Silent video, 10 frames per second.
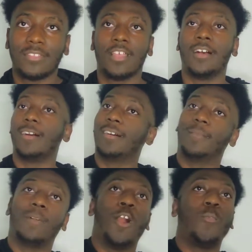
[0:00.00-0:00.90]

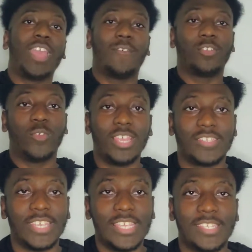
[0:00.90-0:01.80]
Um, hope we have a great
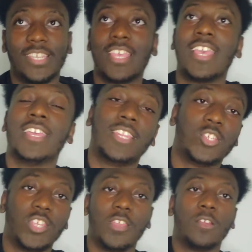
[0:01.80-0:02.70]
season
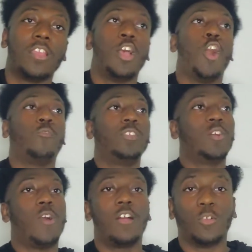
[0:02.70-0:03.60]
this year. Hopefully
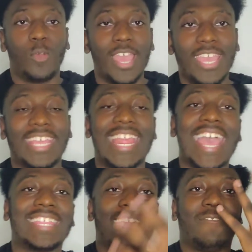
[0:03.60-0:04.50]
go all the way and
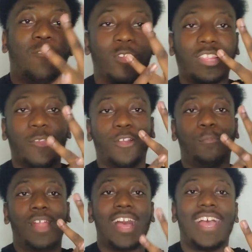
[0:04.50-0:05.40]
add that fourth Larry
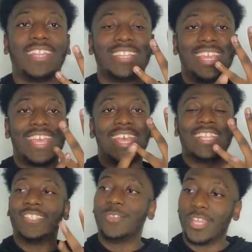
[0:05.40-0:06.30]
O'Brien
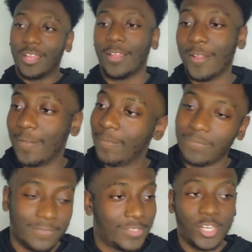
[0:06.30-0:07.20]
to the um
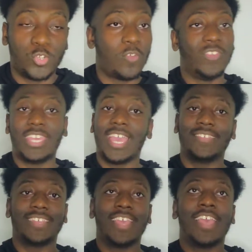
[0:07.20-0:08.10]
to the trophy
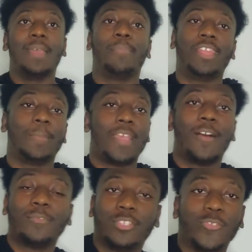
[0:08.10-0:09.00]
case and bring it back
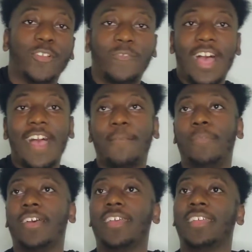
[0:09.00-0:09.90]
home to three oh five.
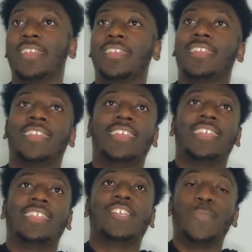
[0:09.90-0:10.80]
But
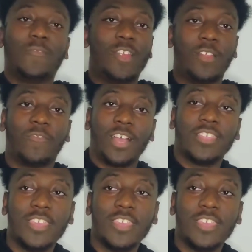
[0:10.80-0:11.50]
it's gonna be a very fun